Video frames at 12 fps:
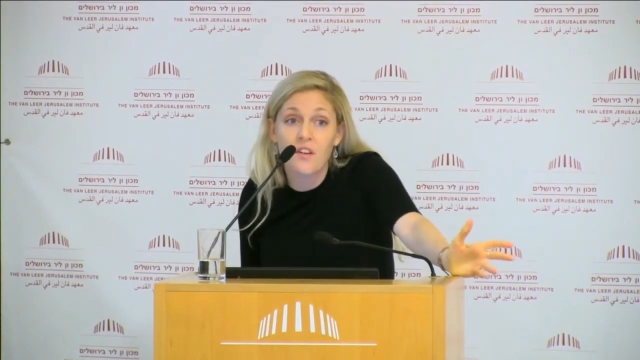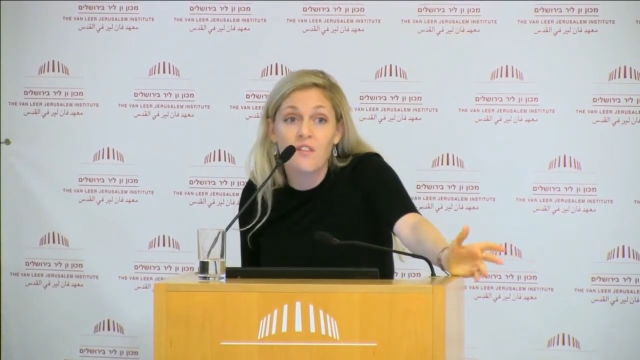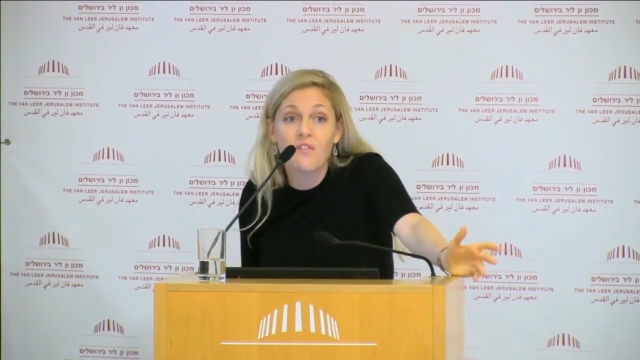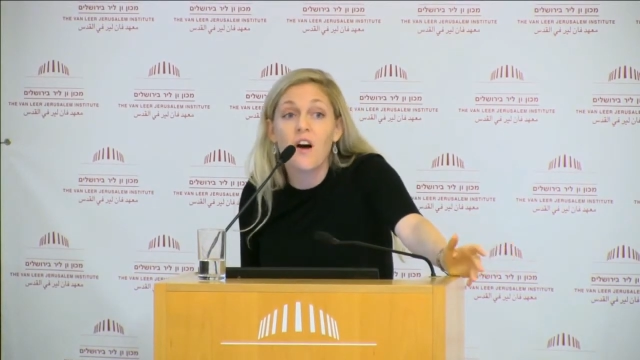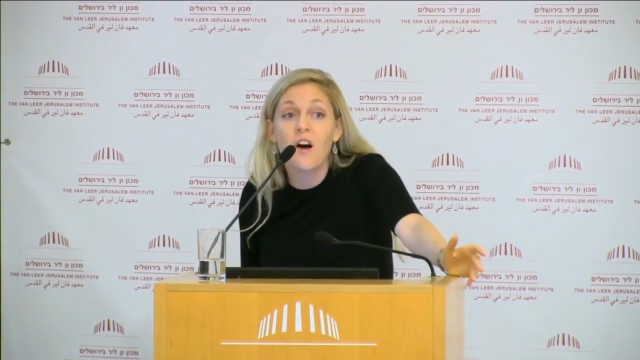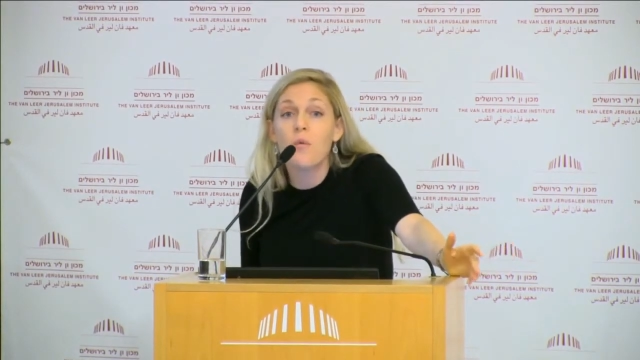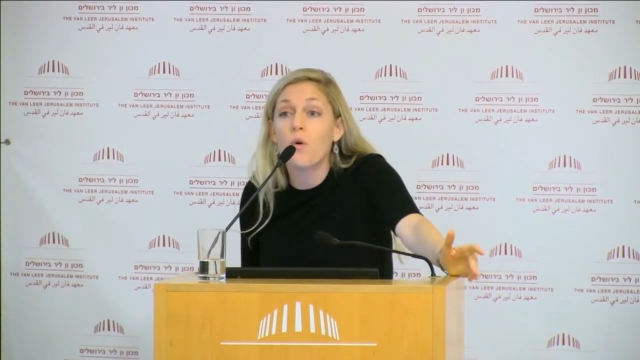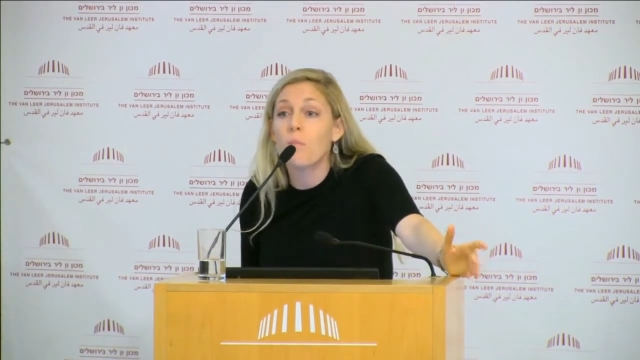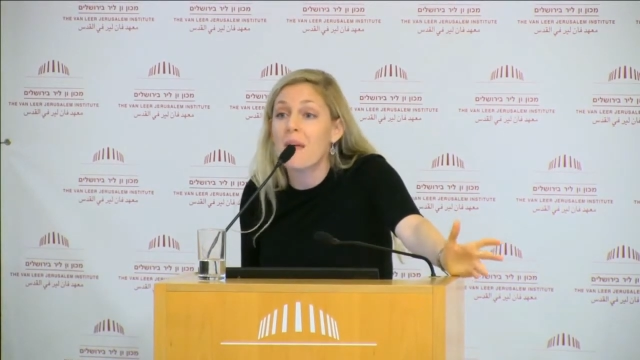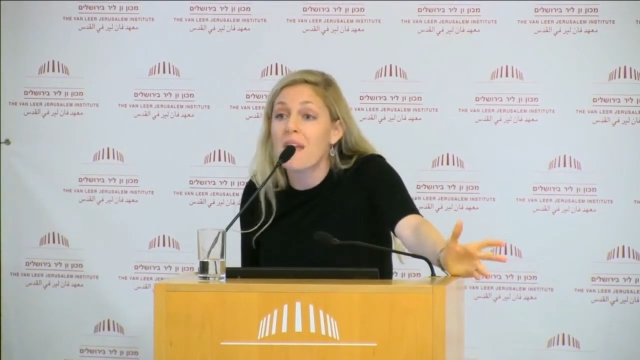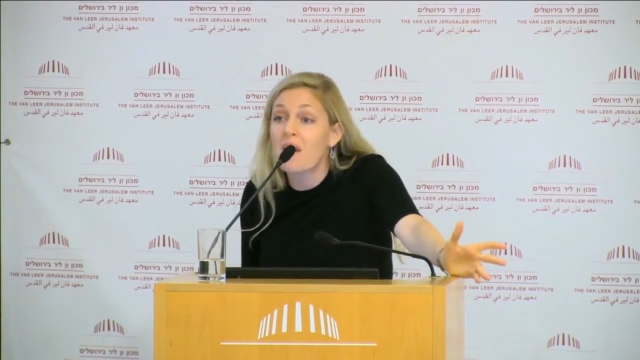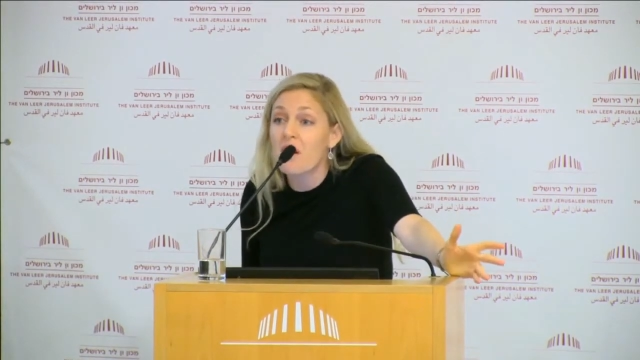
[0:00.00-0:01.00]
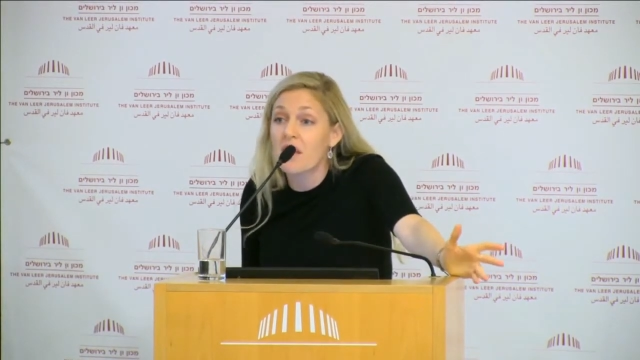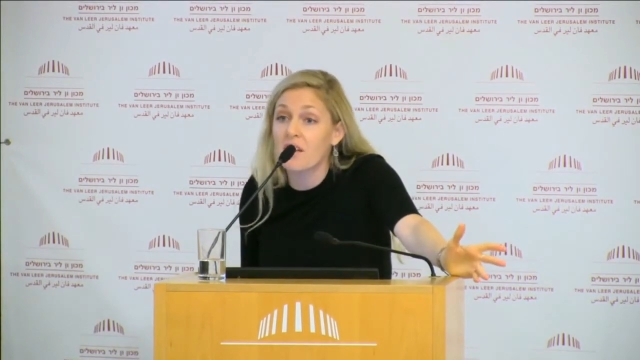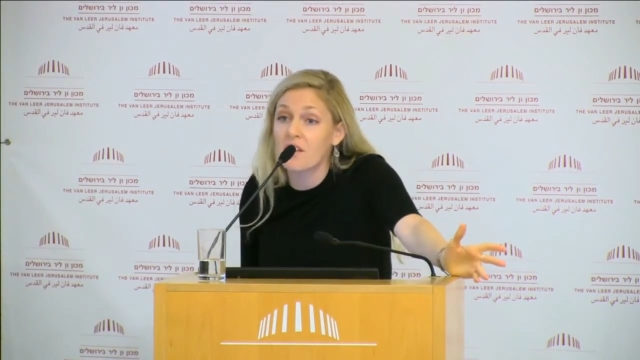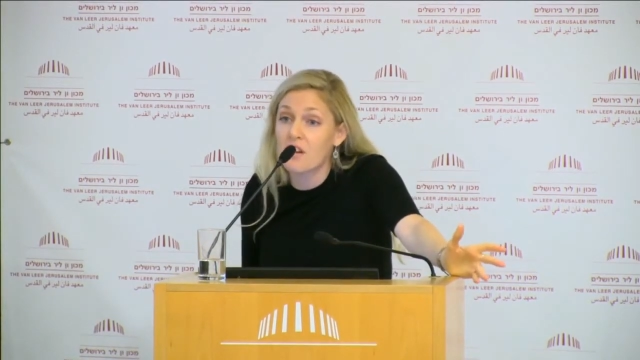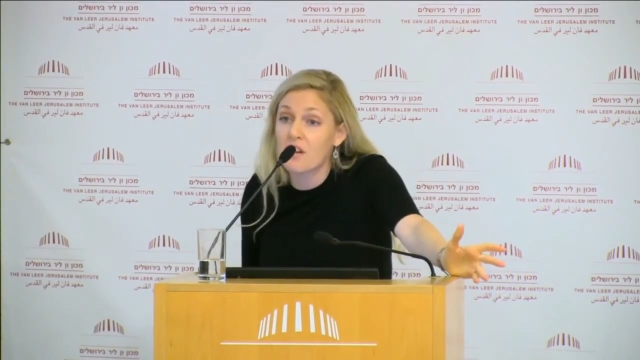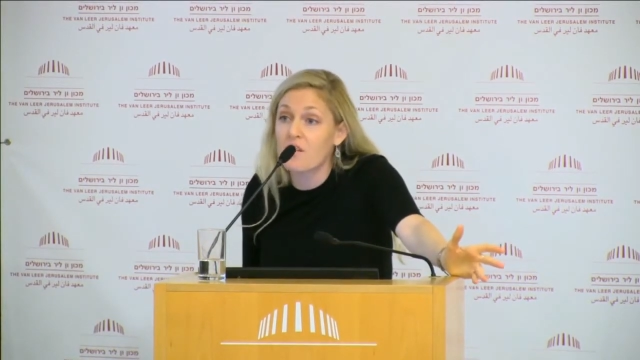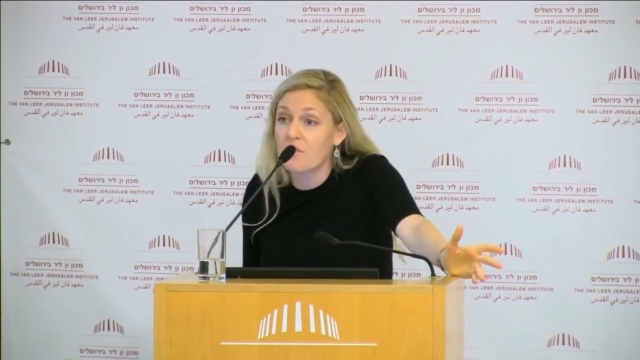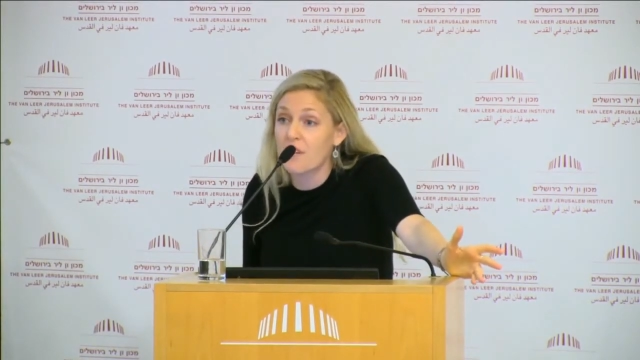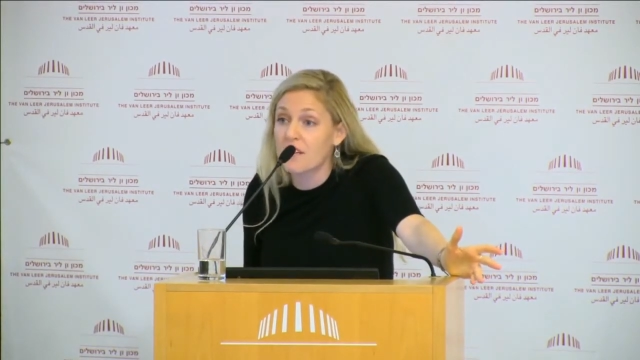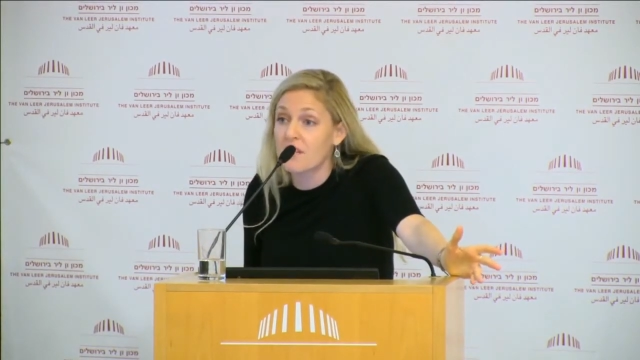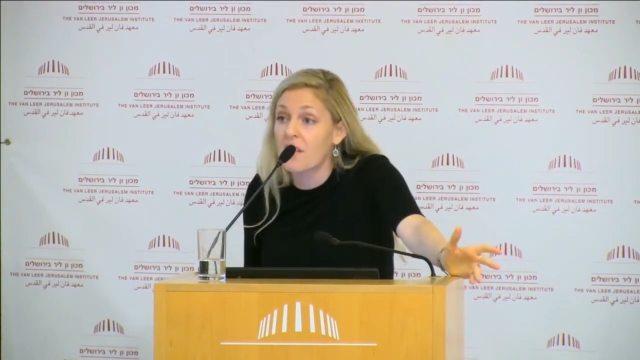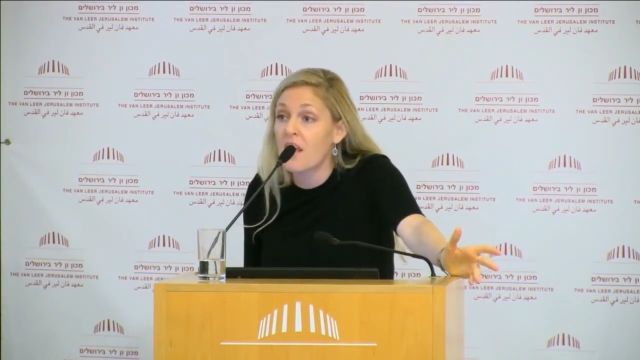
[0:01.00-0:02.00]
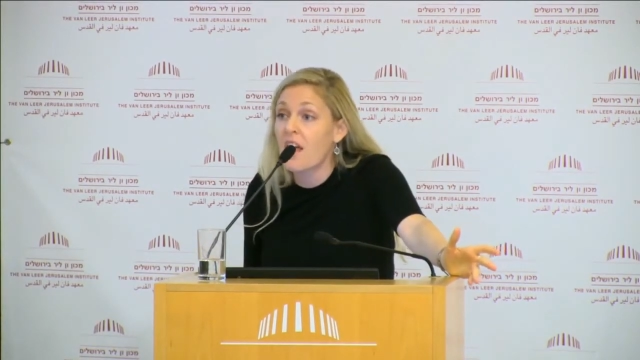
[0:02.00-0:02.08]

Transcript: Far more men are killed in conflict.